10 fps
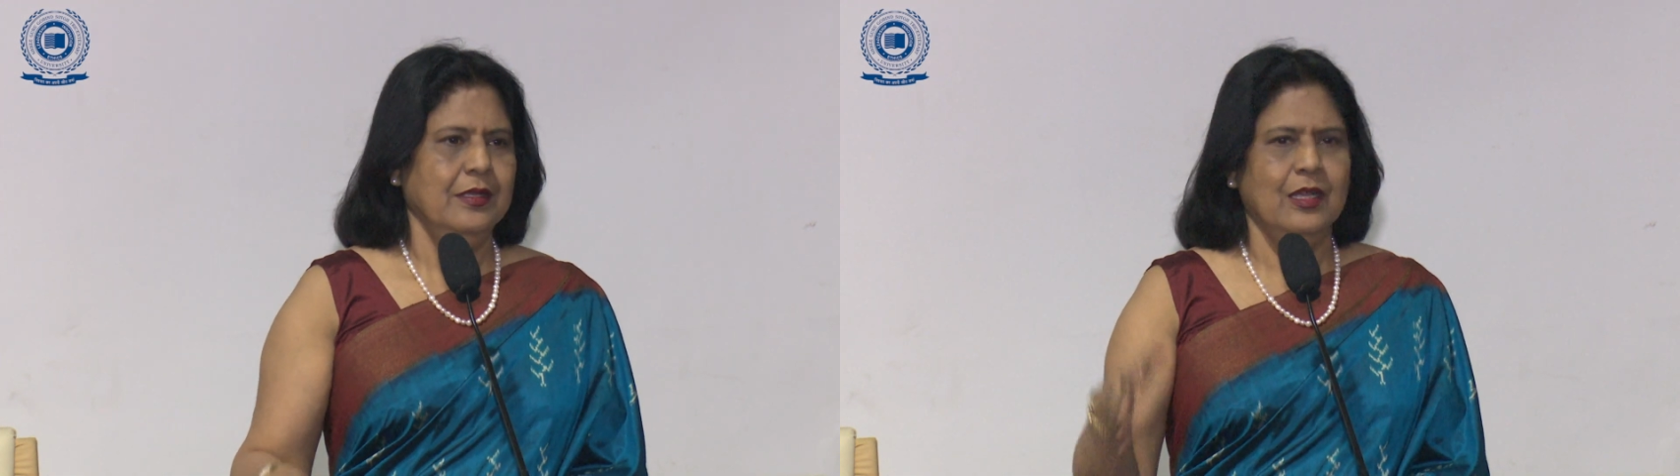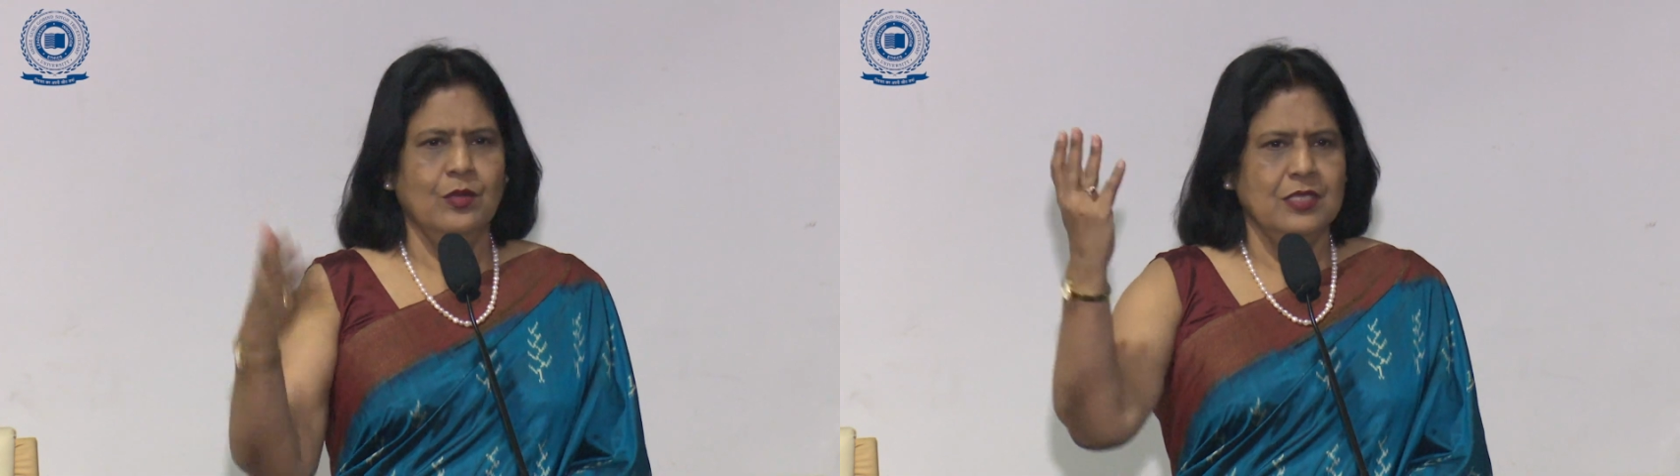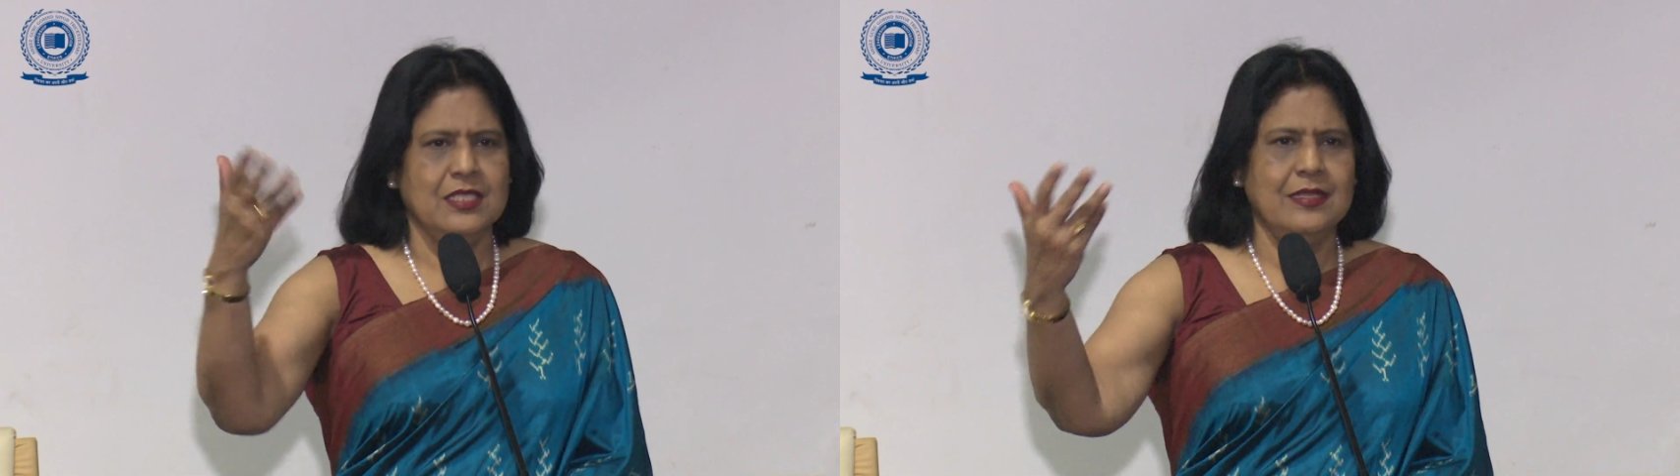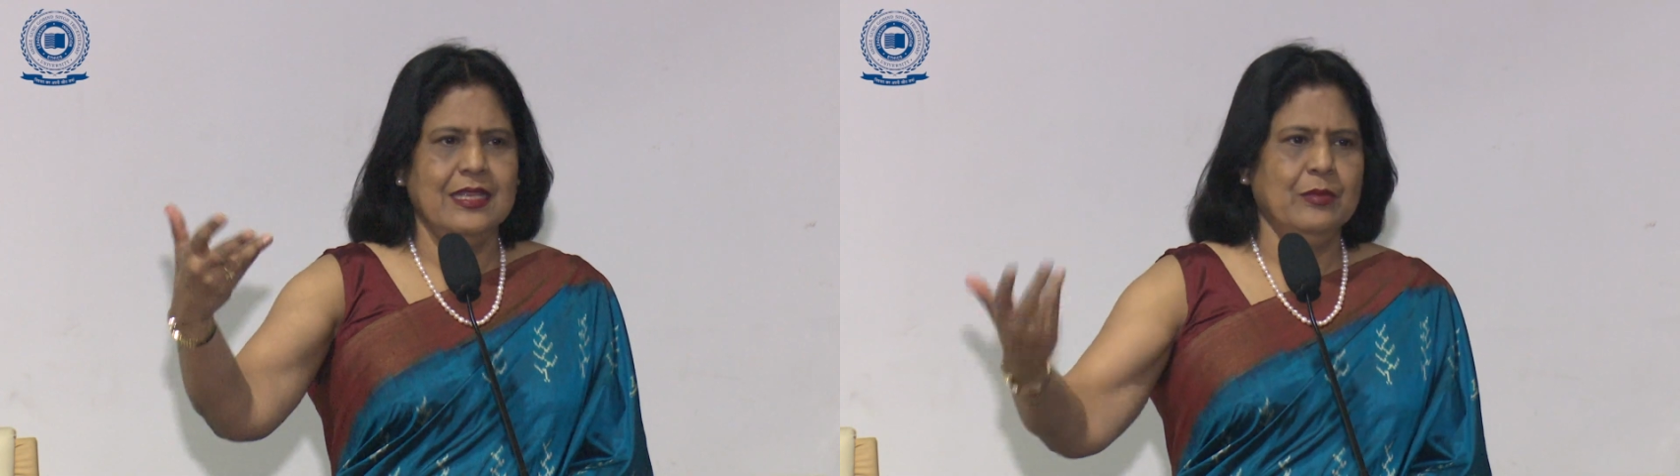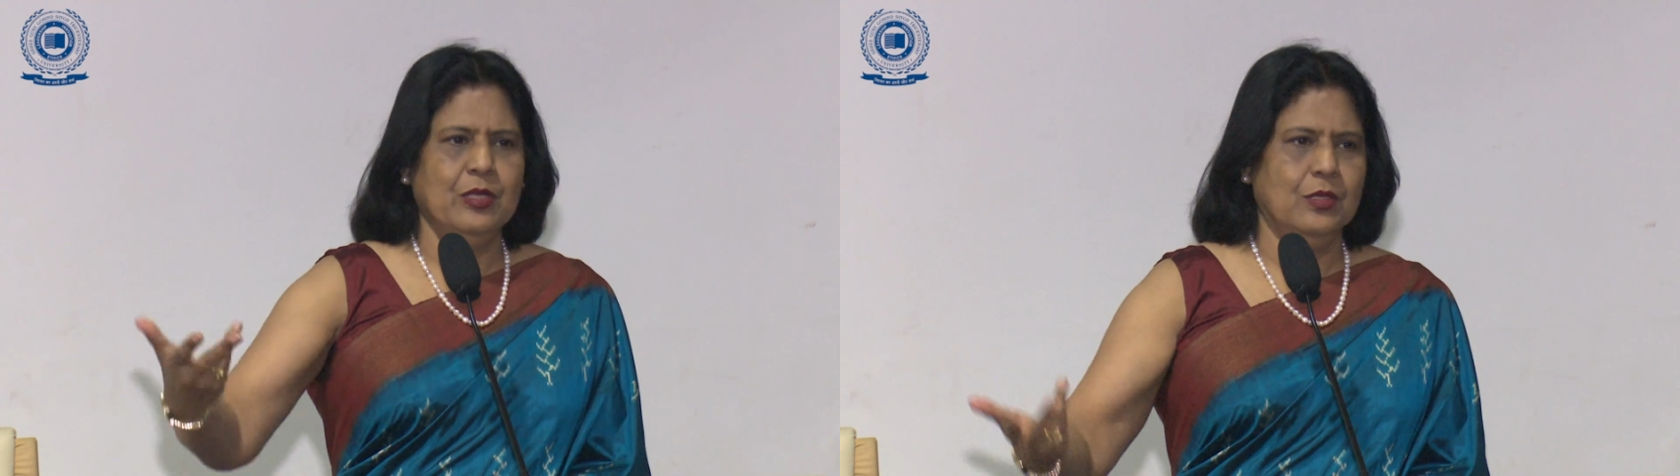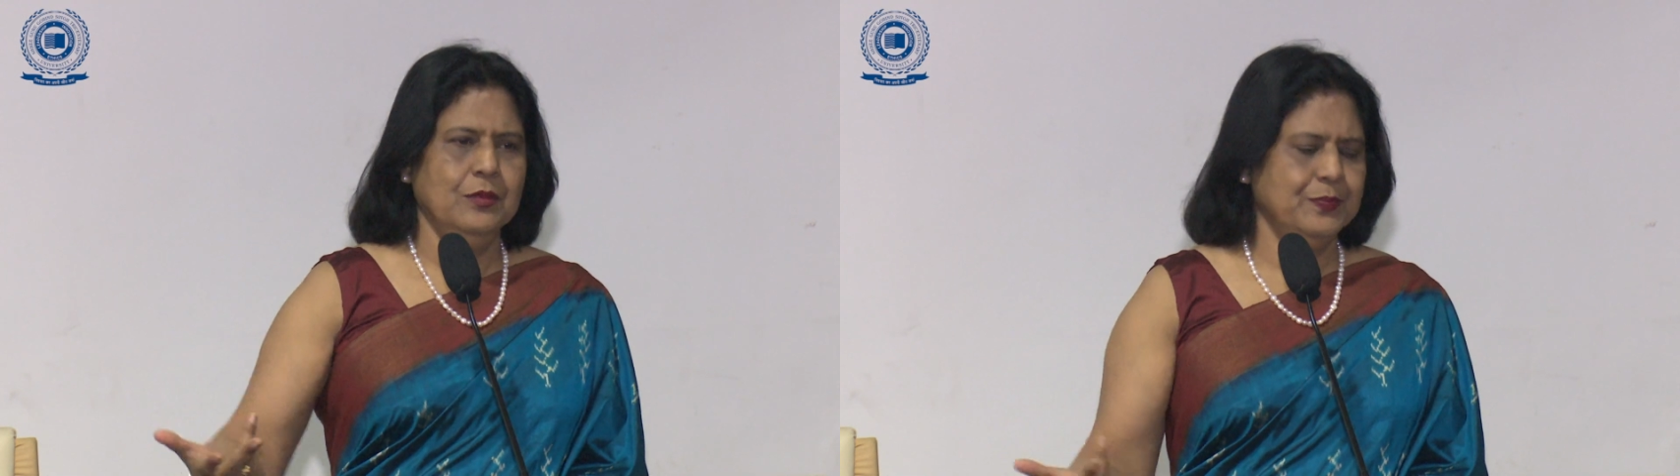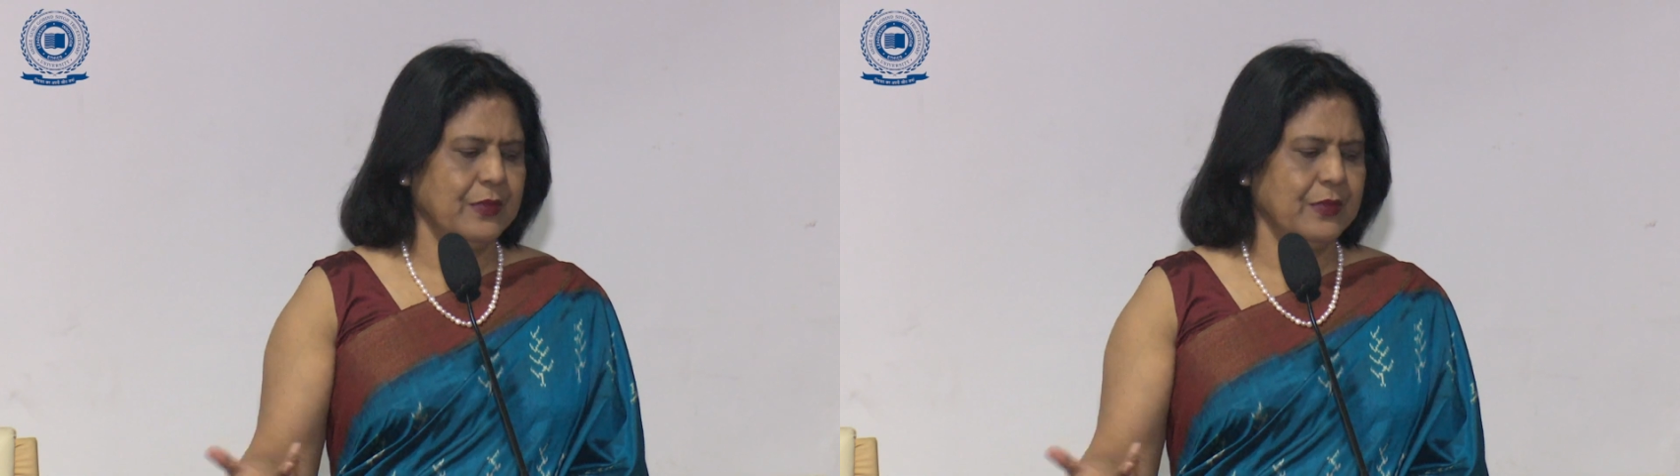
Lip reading: Now just the name and all.